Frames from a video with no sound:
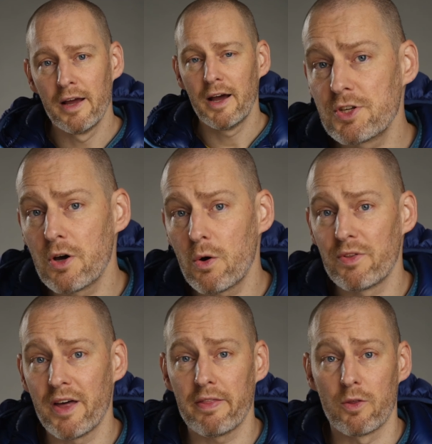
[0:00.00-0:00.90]
Just know
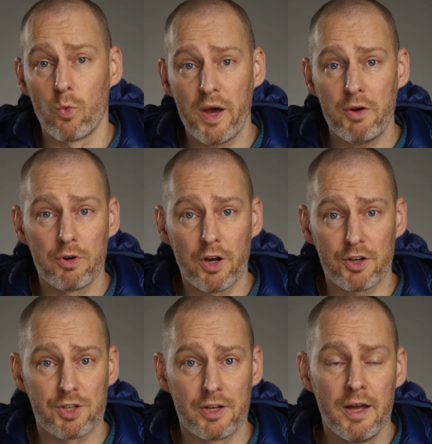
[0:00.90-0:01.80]
that the weight
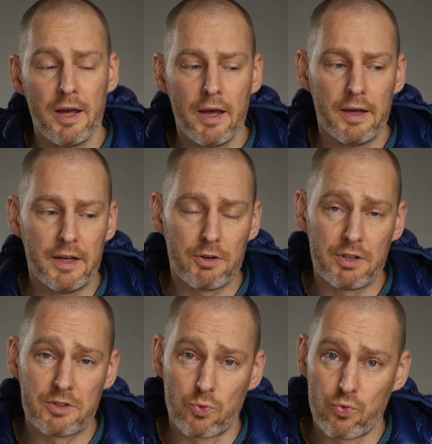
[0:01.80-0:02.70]
reduction here
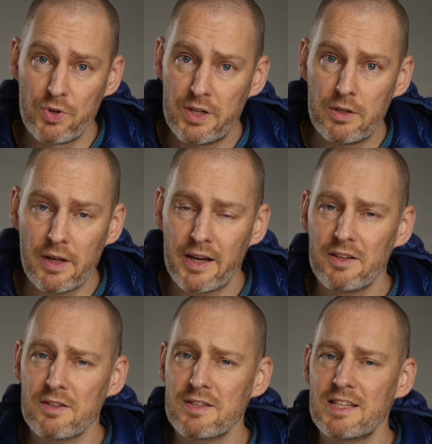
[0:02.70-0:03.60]
is real, and it
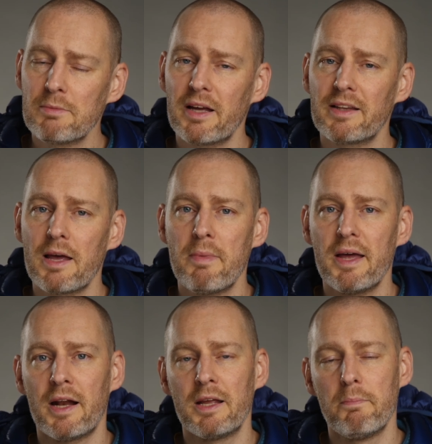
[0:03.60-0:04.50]
doesn't seem like they
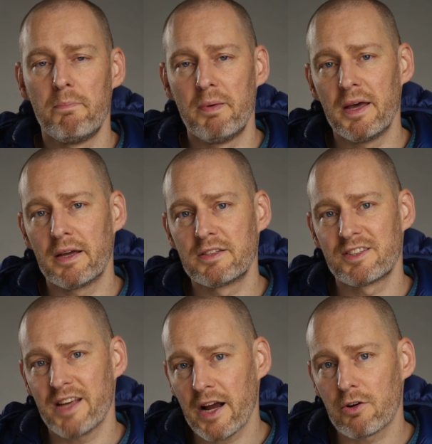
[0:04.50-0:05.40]
made any big
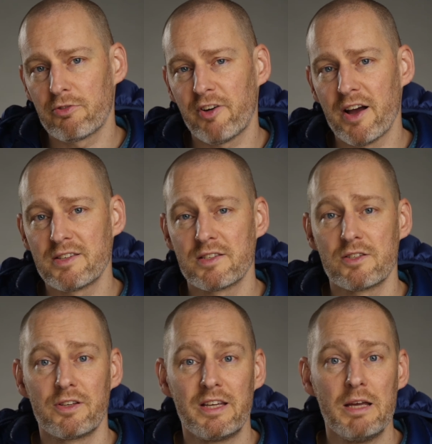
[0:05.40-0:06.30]
sacrifices
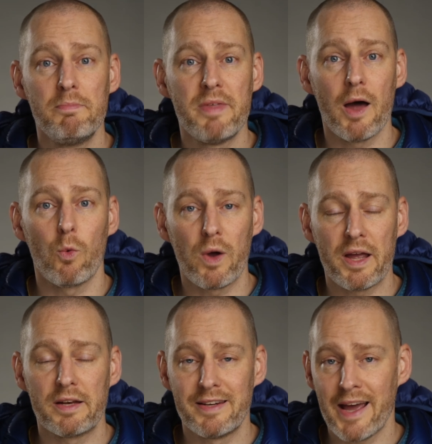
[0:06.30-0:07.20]
to keep that
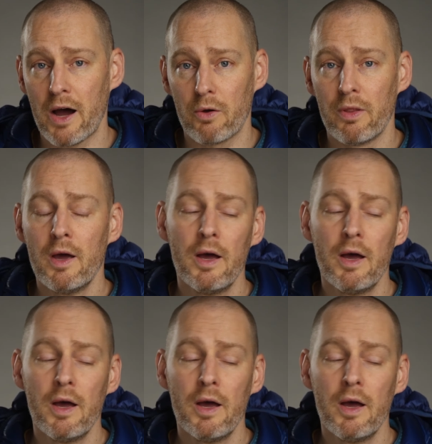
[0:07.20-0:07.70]
weight down.